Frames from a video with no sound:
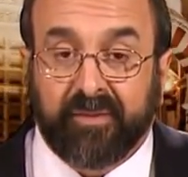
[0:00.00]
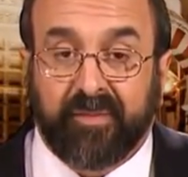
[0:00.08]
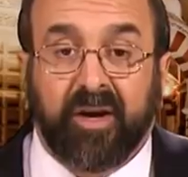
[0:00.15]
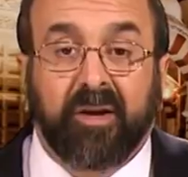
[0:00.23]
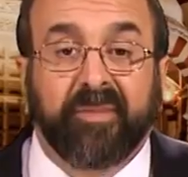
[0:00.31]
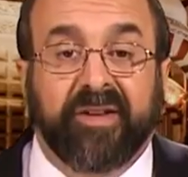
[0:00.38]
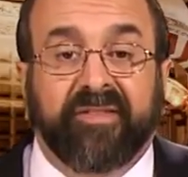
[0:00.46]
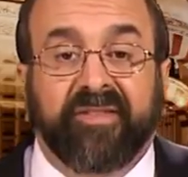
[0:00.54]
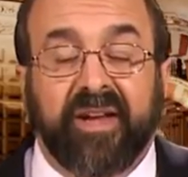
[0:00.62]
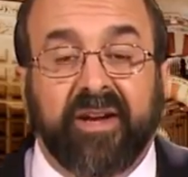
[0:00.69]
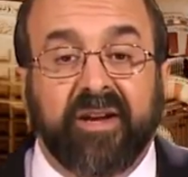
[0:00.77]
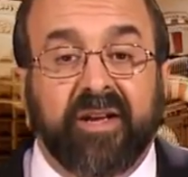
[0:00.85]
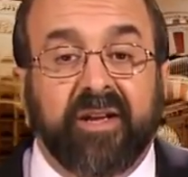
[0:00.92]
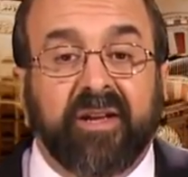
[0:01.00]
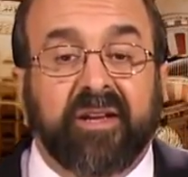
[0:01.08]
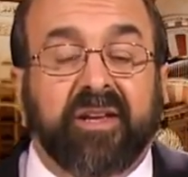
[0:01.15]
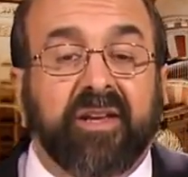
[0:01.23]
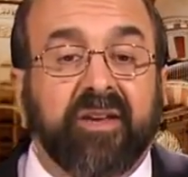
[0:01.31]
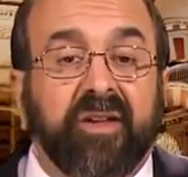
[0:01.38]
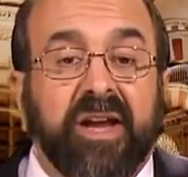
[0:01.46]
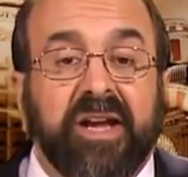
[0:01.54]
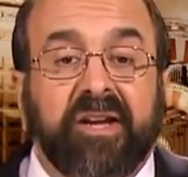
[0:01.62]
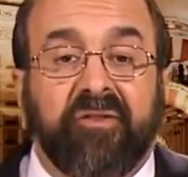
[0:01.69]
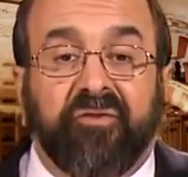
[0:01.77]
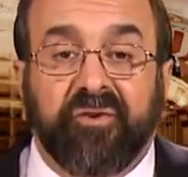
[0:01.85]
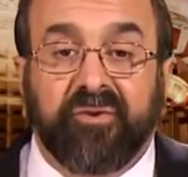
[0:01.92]
Muhammad said, "Kill
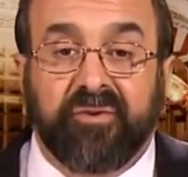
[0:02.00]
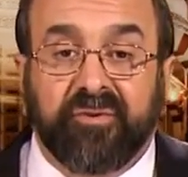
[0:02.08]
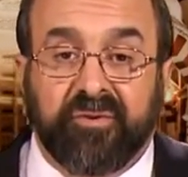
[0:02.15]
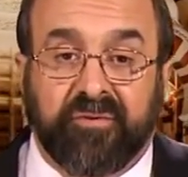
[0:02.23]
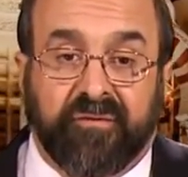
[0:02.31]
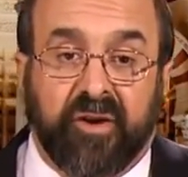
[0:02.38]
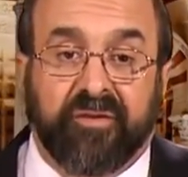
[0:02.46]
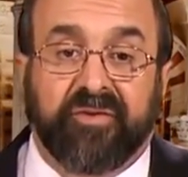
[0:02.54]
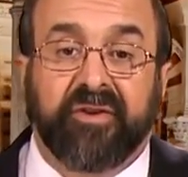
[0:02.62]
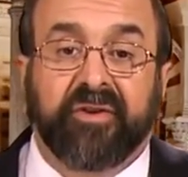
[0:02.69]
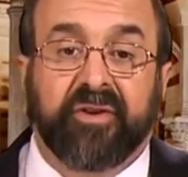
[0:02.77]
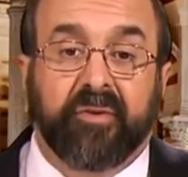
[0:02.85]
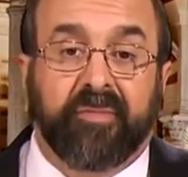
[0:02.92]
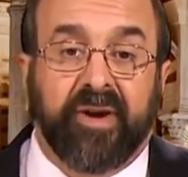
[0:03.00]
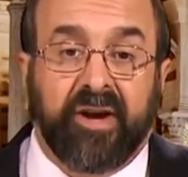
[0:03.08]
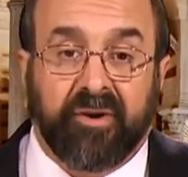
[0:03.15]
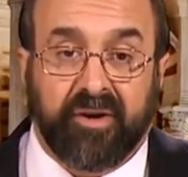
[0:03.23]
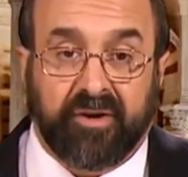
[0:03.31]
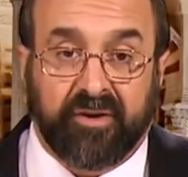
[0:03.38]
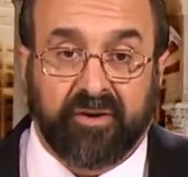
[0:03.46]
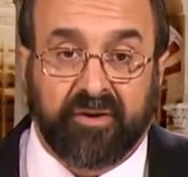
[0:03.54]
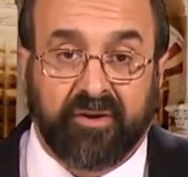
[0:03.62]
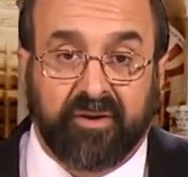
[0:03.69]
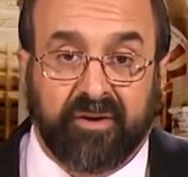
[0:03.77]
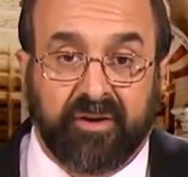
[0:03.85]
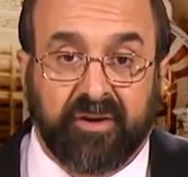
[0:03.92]
any Jew who falls under your power."
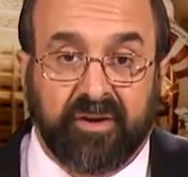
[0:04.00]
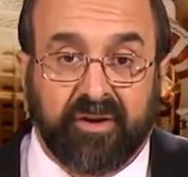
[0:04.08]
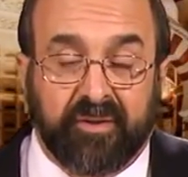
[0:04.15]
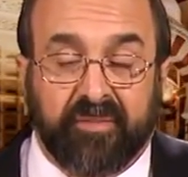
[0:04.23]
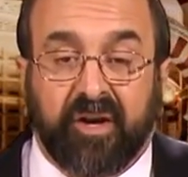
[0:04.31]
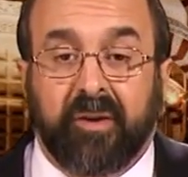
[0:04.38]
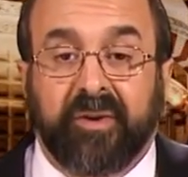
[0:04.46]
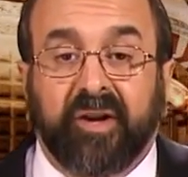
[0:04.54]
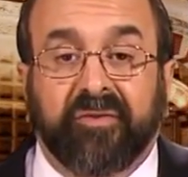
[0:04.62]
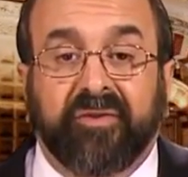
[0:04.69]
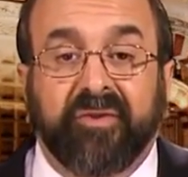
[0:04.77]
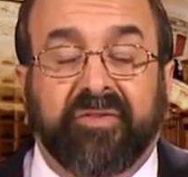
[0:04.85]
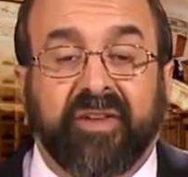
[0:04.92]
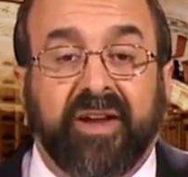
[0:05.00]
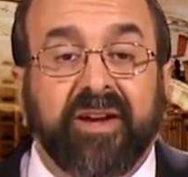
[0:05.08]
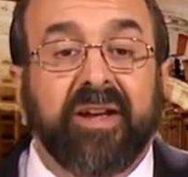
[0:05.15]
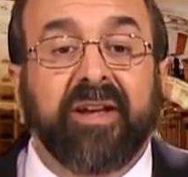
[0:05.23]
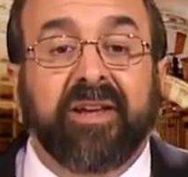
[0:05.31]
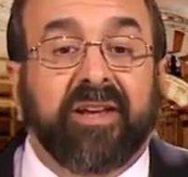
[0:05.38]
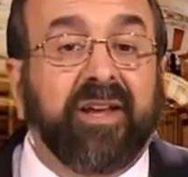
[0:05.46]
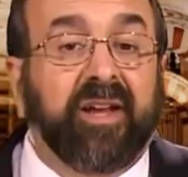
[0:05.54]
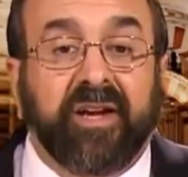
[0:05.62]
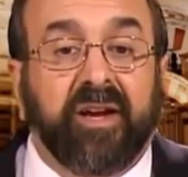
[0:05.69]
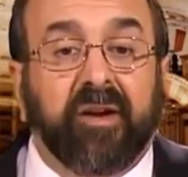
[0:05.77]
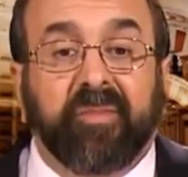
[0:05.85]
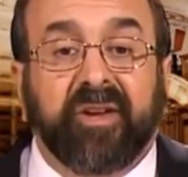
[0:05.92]
Muhammad also said,
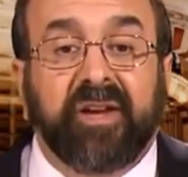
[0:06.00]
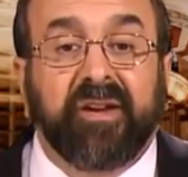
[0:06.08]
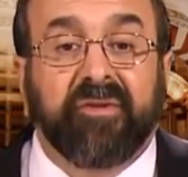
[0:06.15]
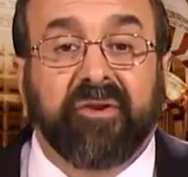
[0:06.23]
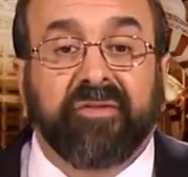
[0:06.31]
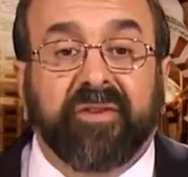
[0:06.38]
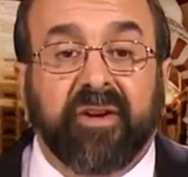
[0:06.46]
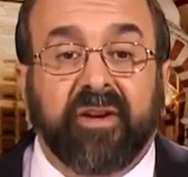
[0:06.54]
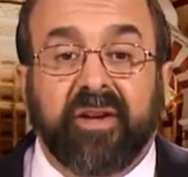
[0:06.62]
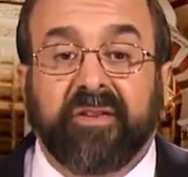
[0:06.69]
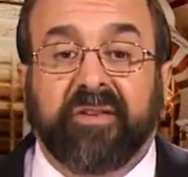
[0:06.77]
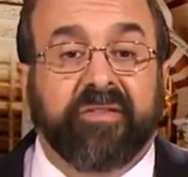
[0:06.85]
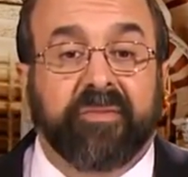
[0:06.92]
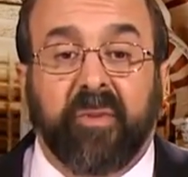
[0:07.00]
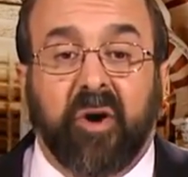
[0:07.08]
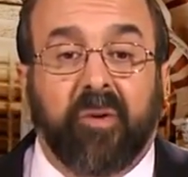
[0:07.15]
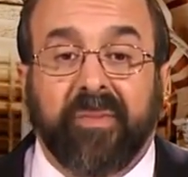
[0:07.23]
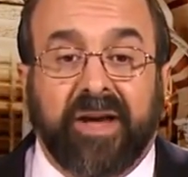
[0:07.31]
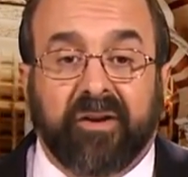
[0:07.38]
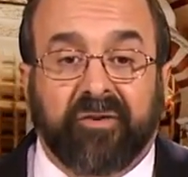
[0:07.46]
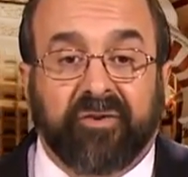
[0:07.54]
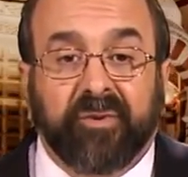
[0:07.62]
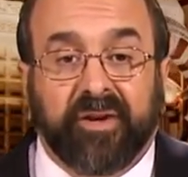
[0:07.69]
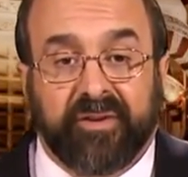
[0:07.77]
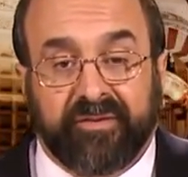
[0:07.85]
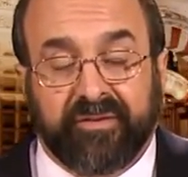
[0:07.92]
"Killing unbelievers is a small matter
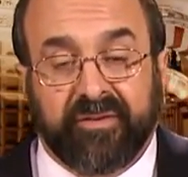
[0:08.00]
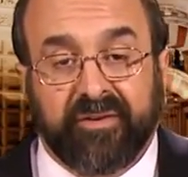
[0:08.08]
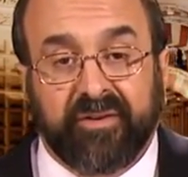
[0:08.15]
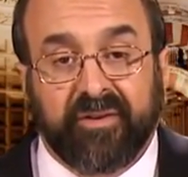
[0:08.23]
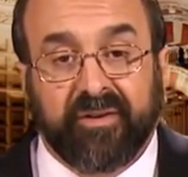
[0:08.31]
to us."